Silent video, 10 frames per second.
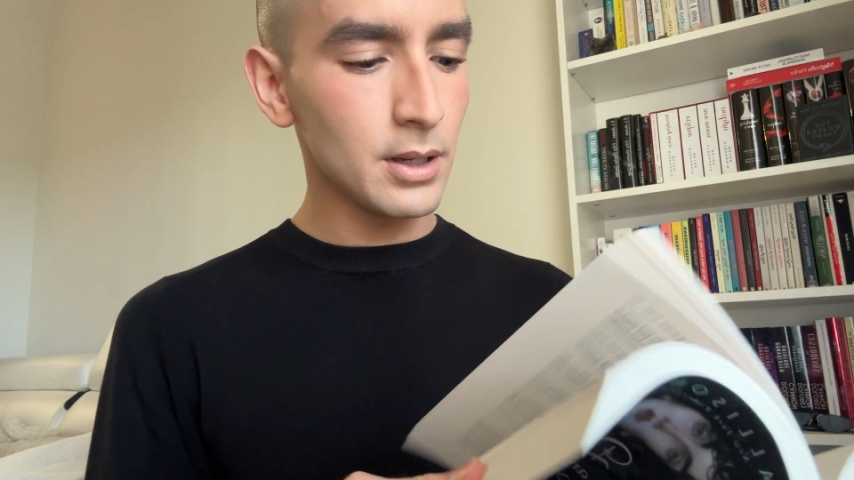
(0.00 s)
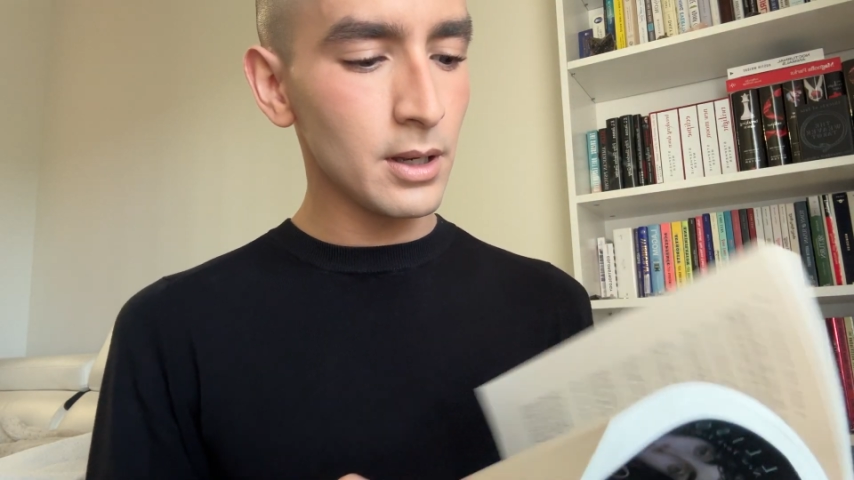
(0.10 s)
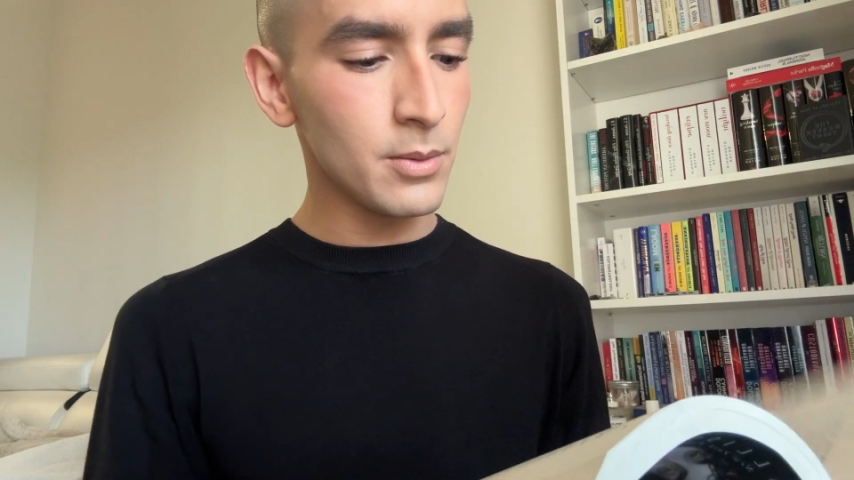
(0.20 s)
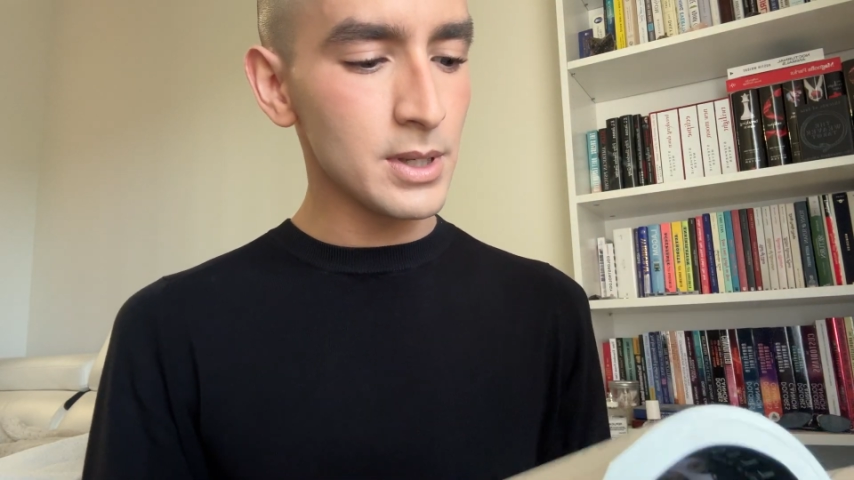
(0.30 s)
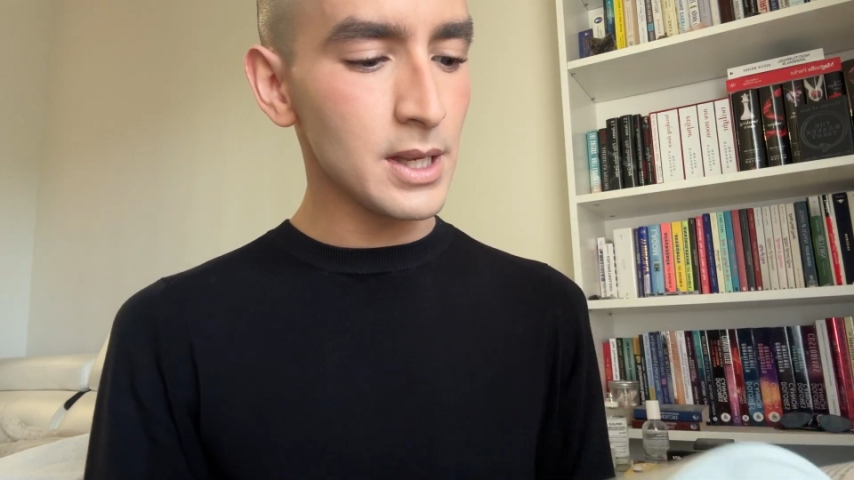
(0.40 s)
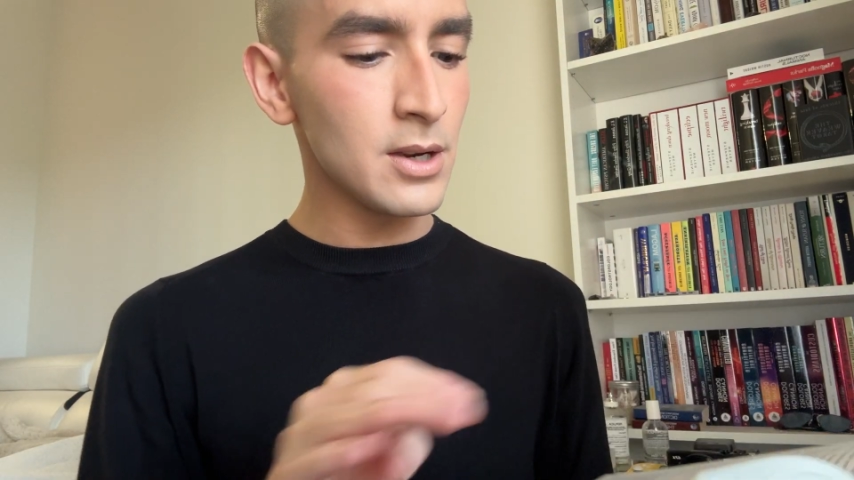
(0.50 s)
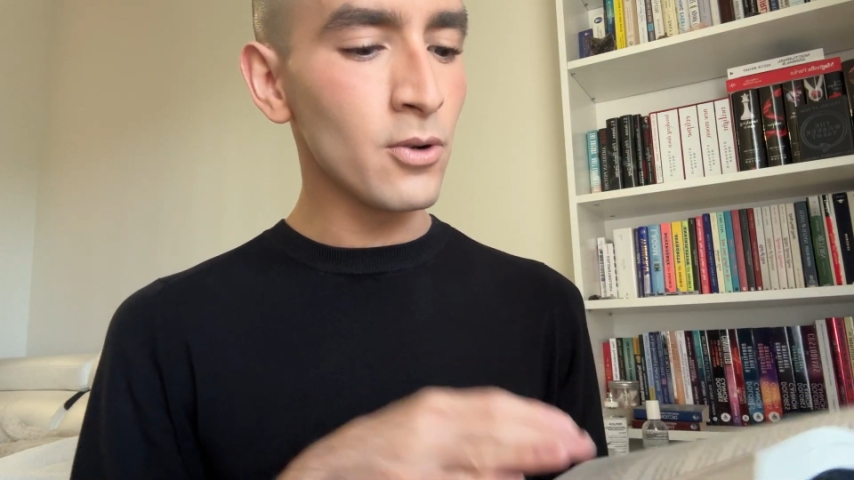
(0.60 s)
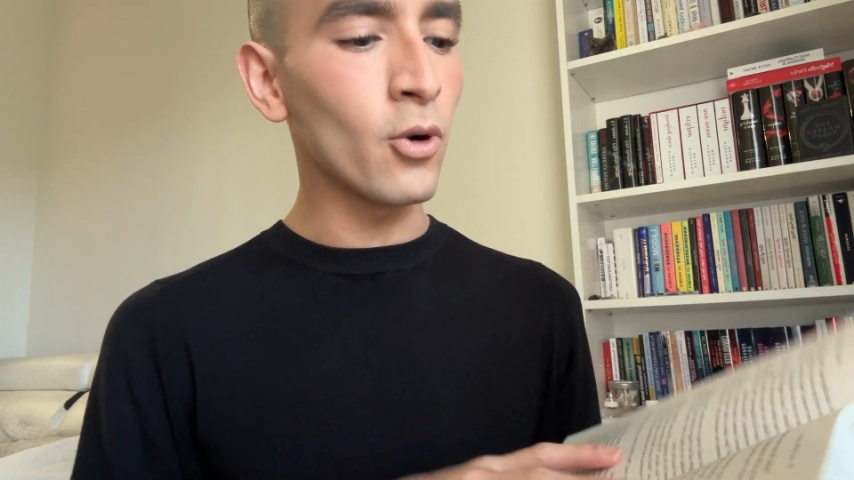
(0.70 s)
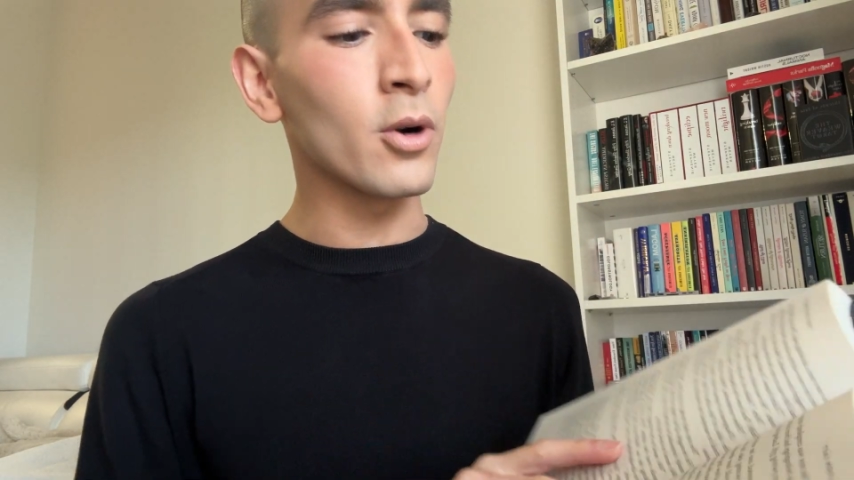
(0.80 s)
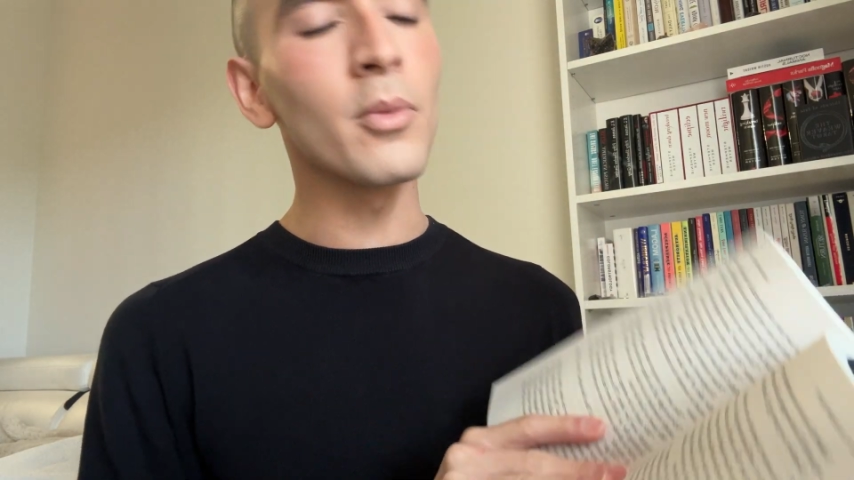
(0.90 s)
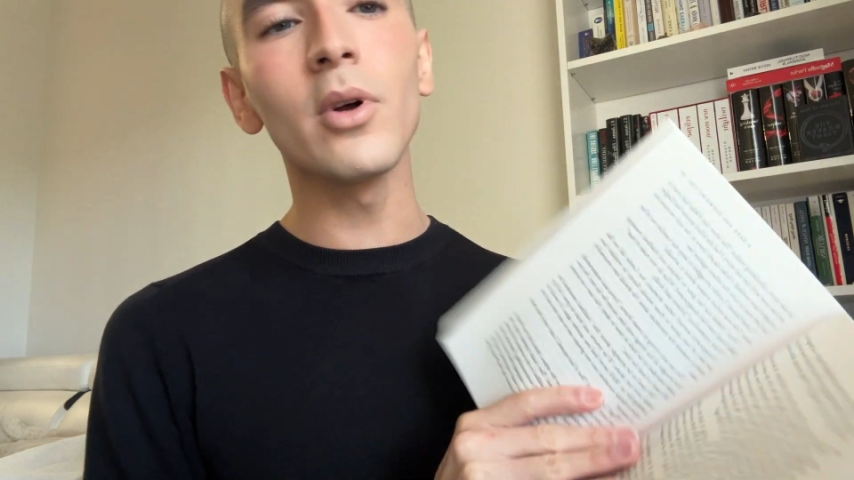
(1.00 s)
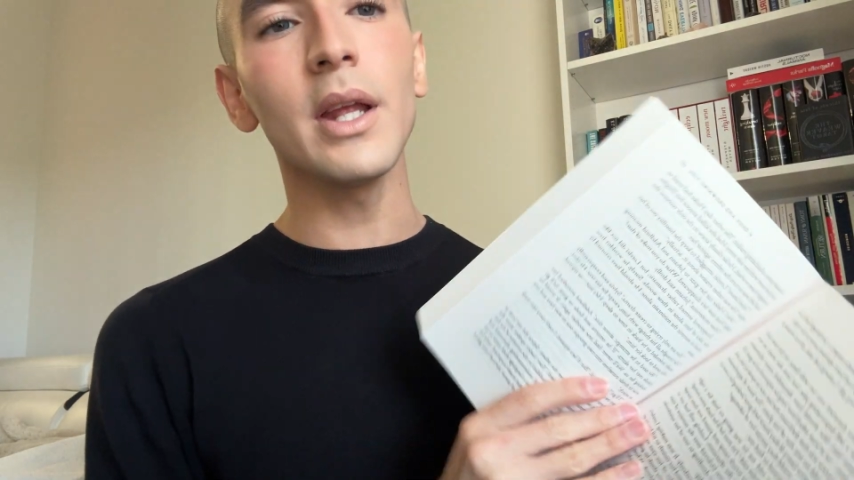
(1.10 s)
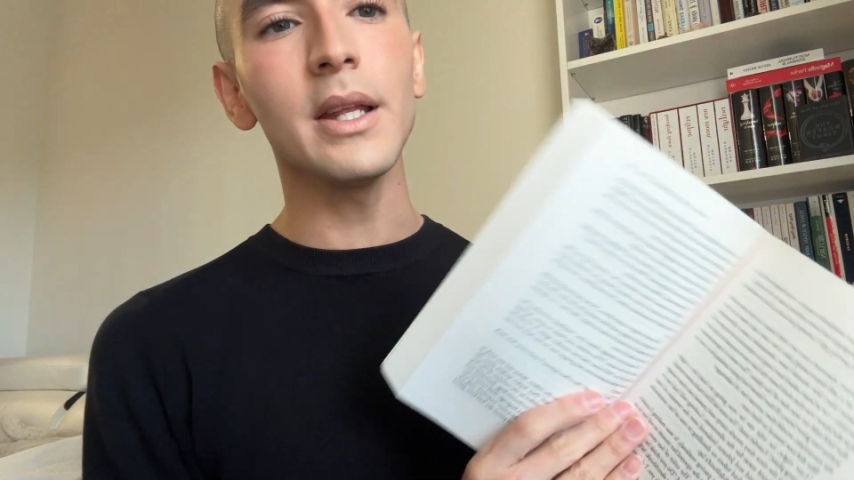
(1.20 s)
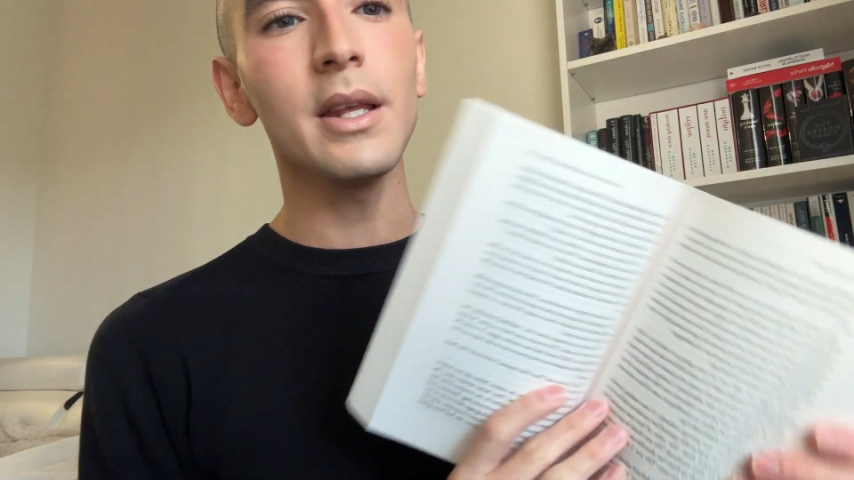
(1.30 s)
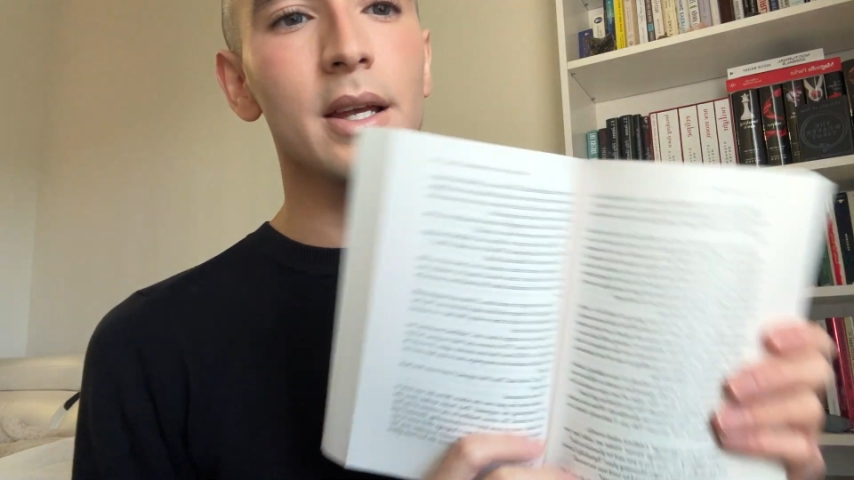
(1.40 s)
normal
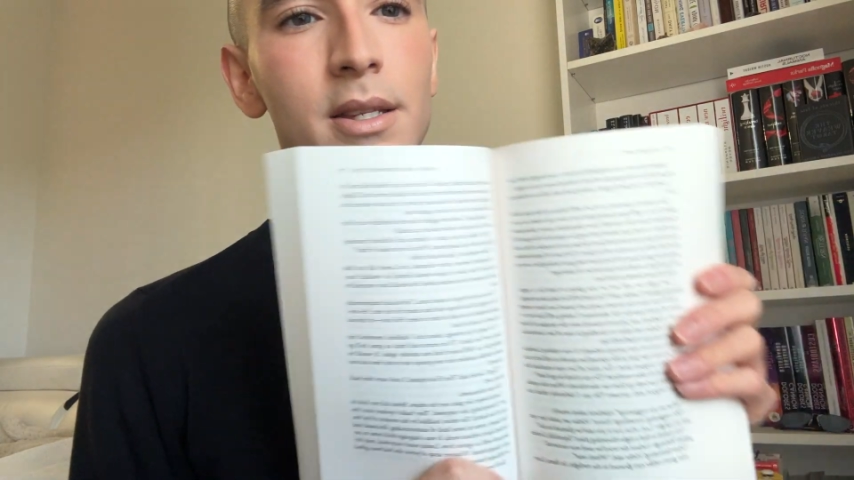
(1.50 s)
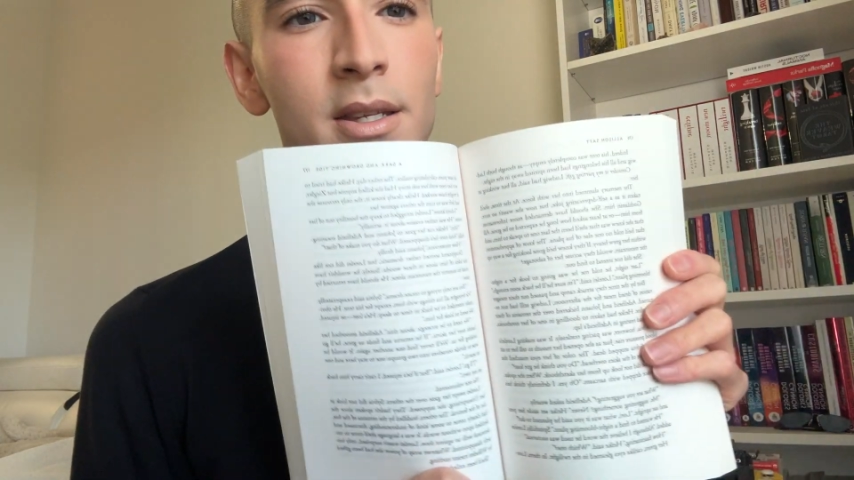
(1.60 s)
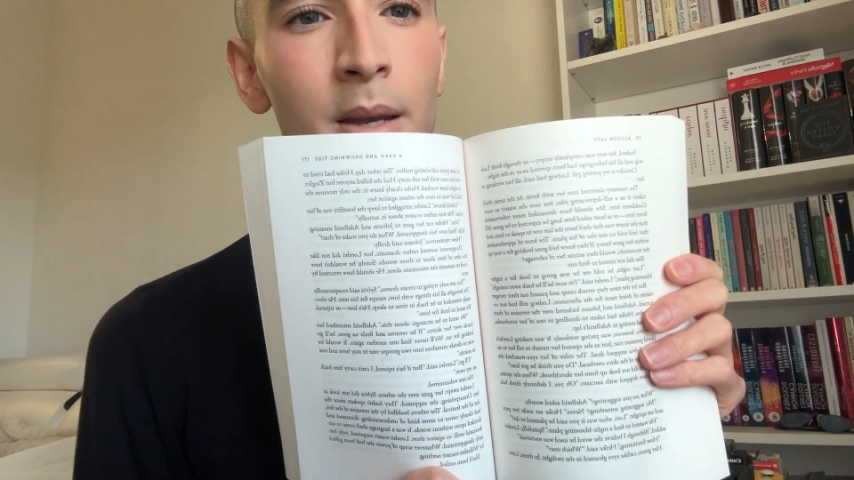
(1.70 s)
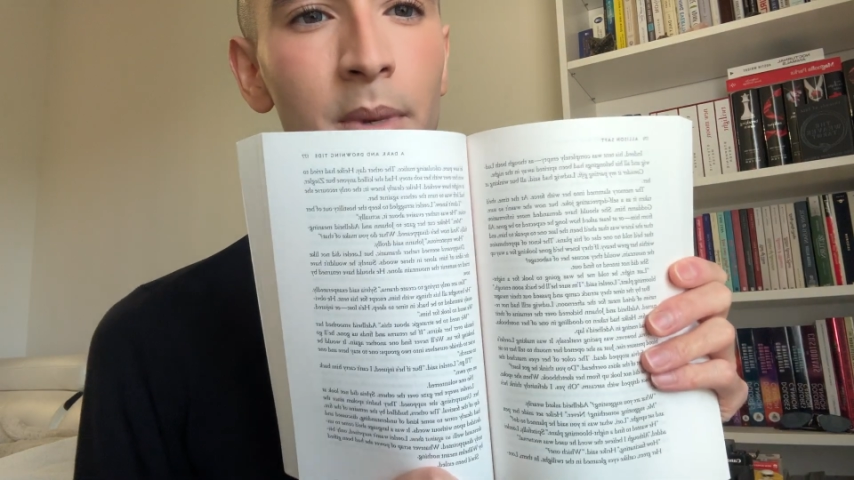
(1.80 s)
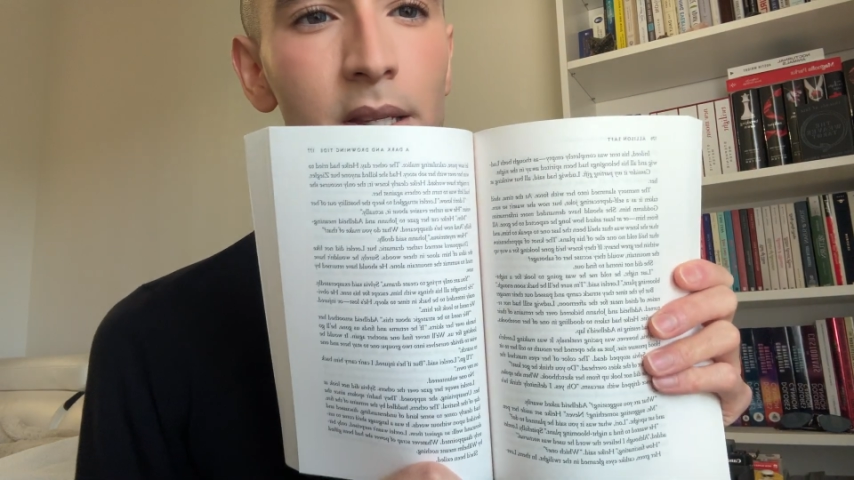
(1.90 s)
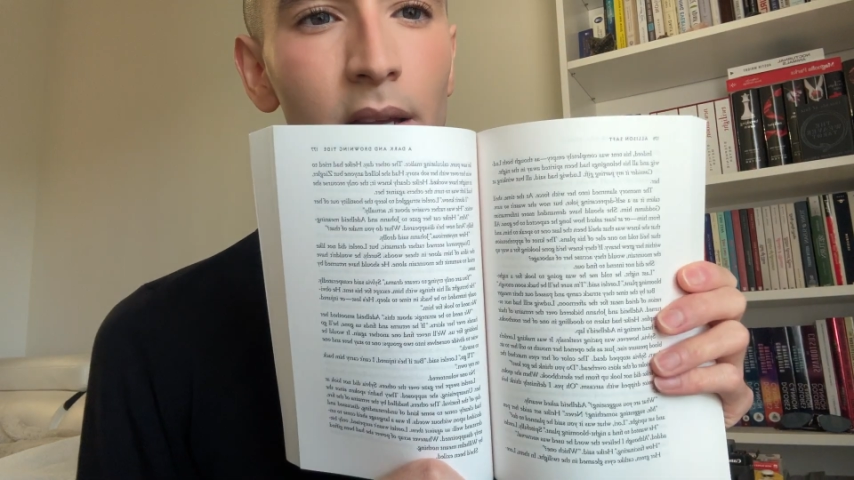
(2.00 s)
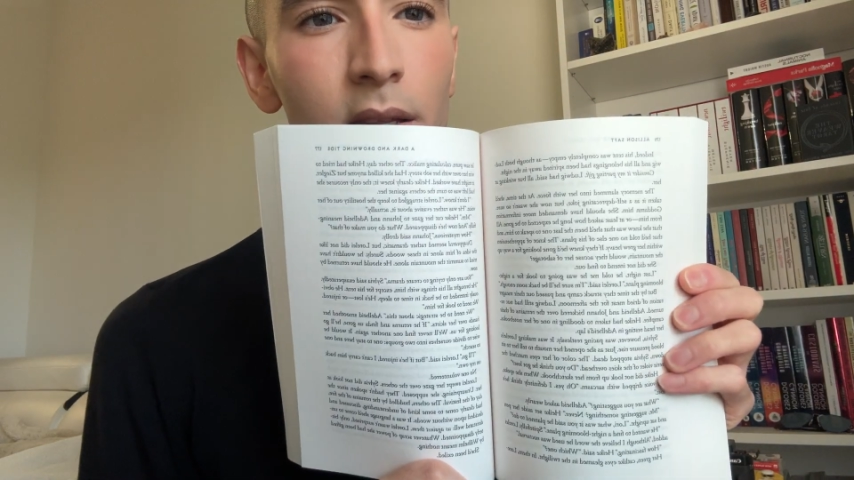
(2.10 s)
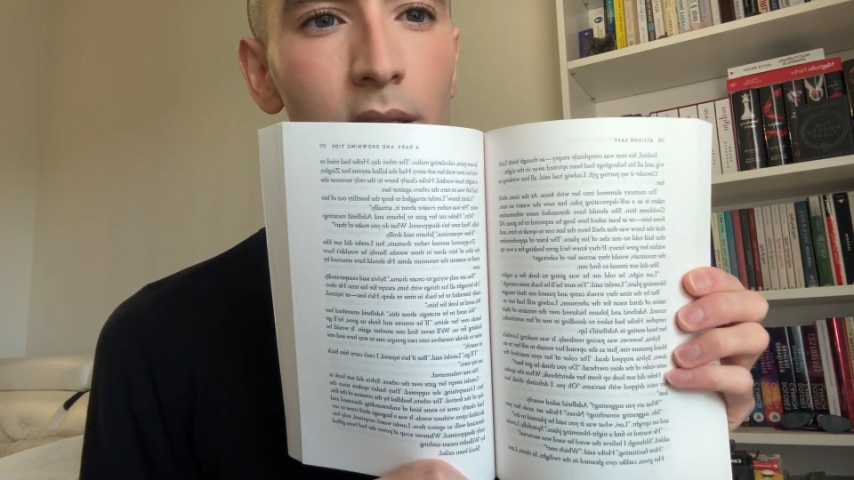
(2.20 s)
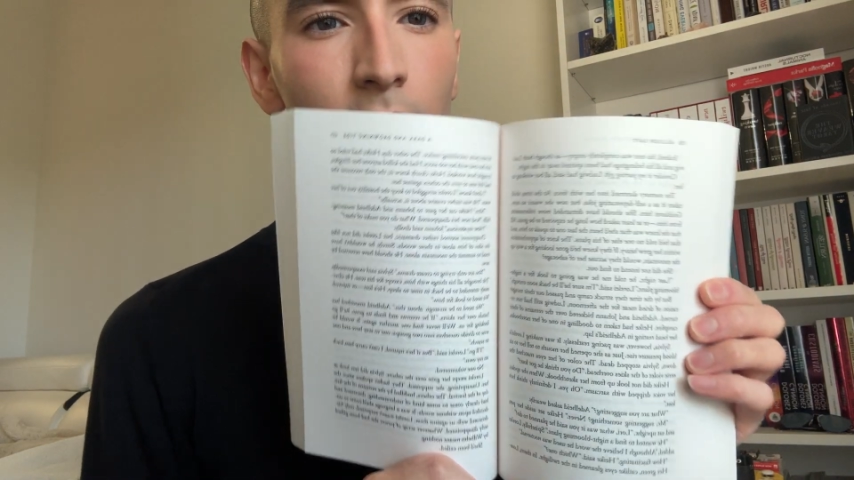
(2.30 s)
like this. Does that make sense?